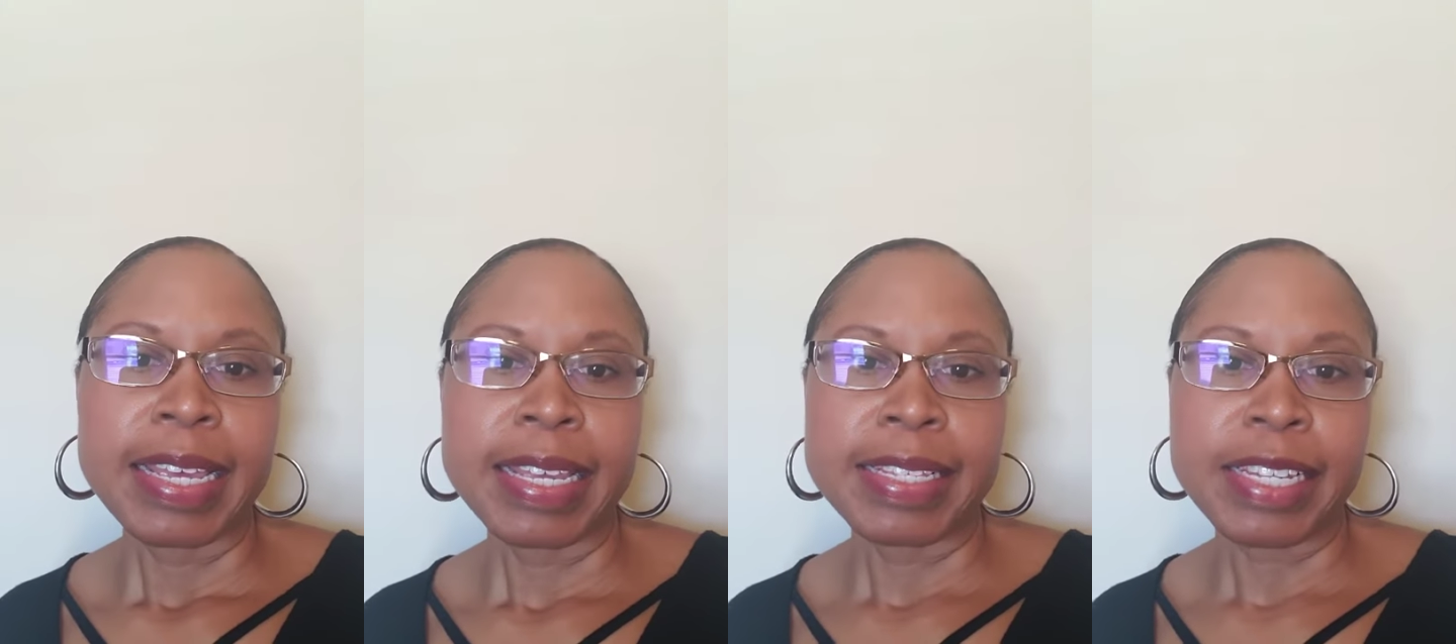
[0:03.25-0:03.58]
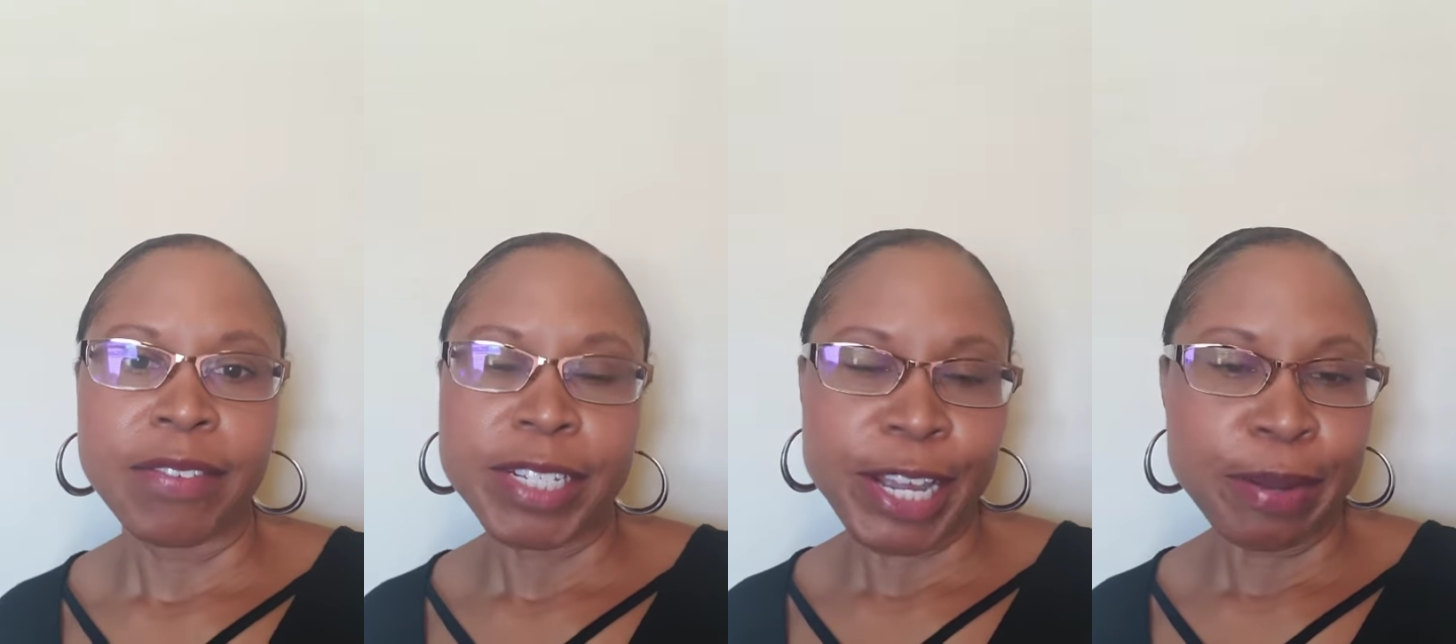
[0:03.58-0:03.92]
is
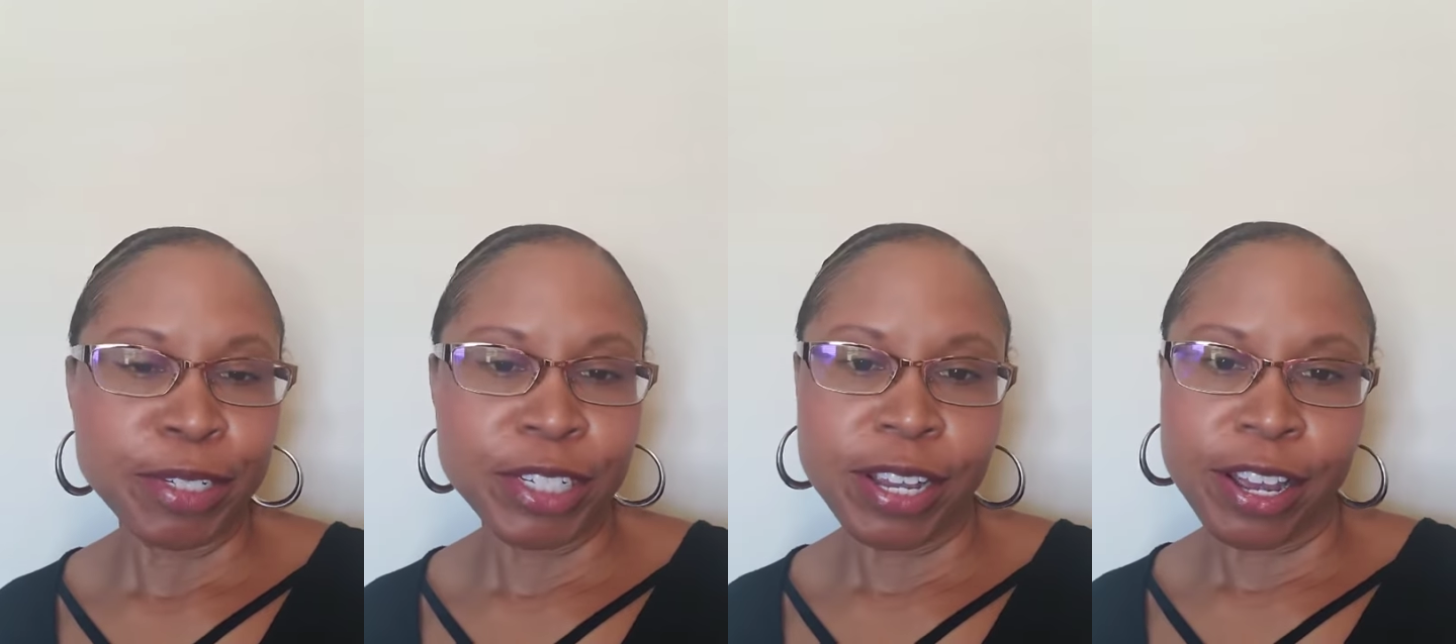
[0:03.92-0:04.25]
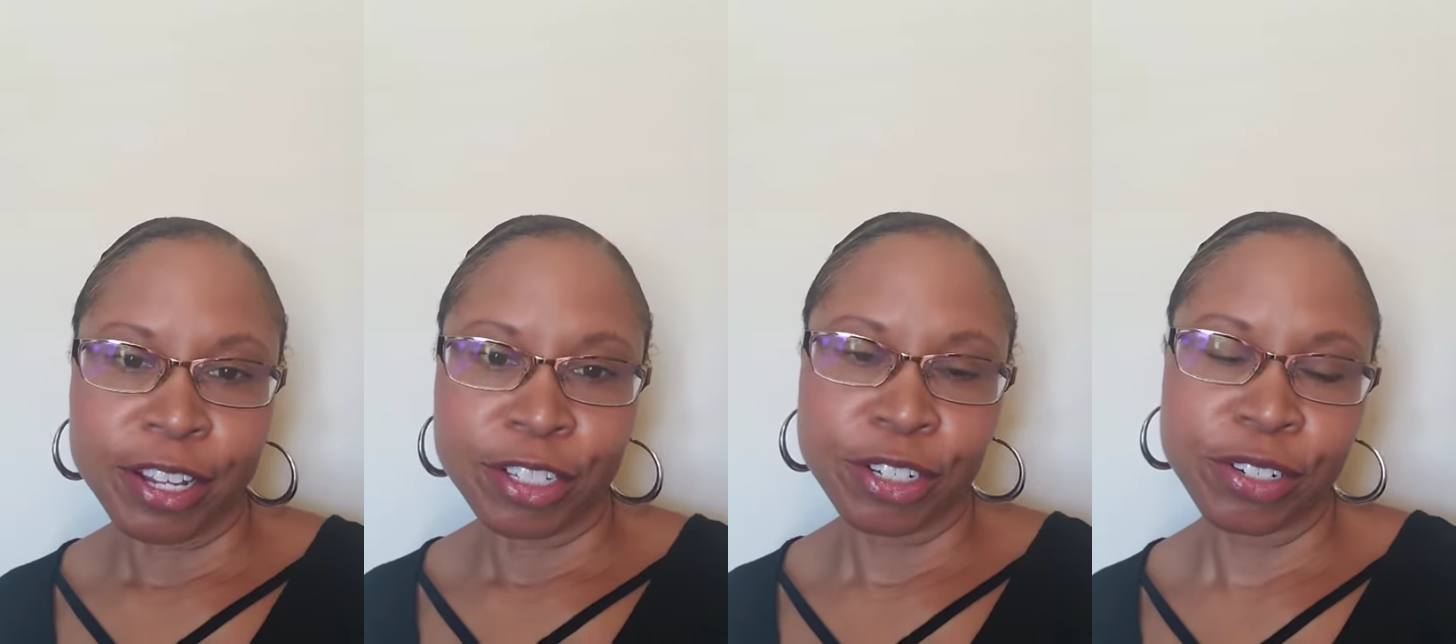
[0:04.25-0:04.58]
every time she
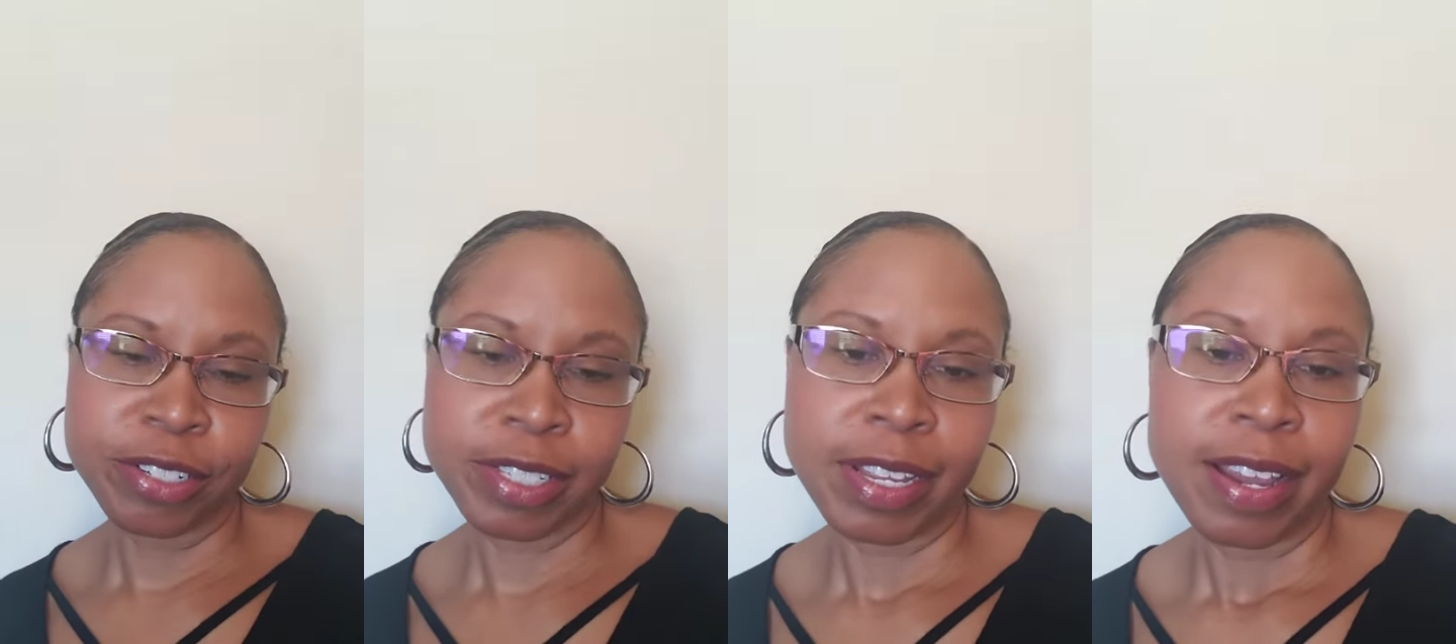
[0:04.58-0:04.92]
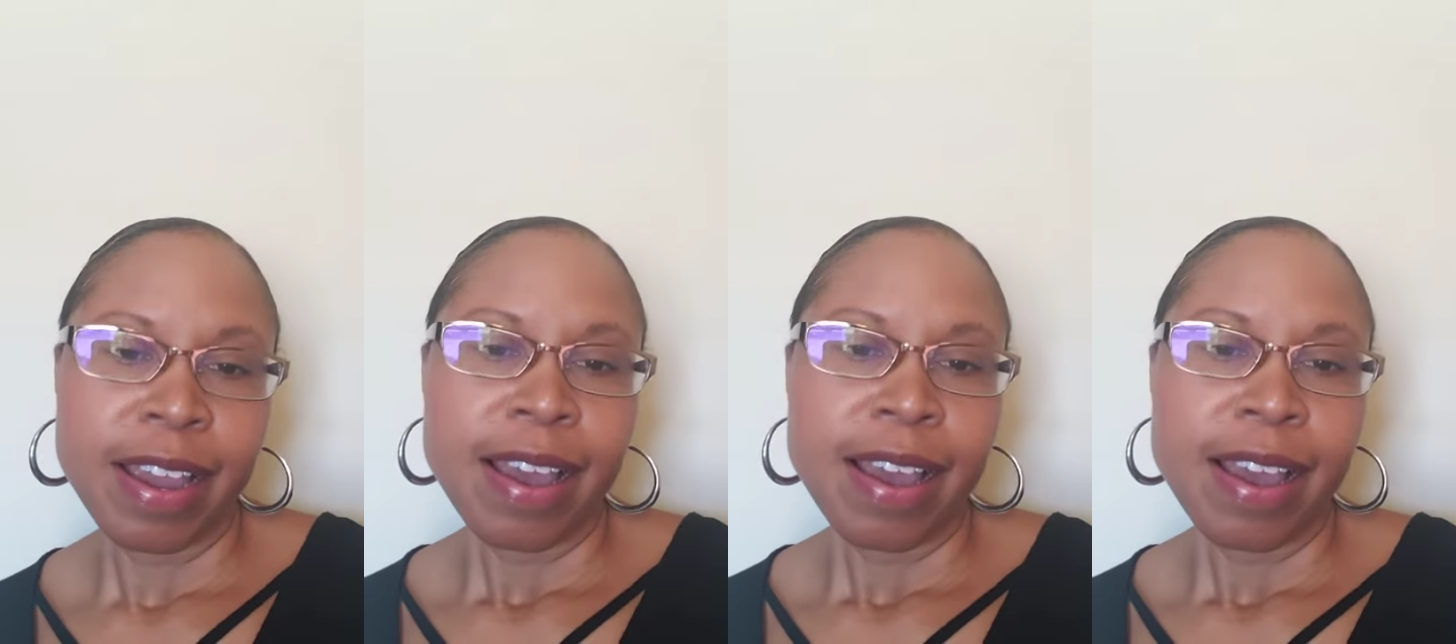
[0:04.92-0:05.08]
ushers.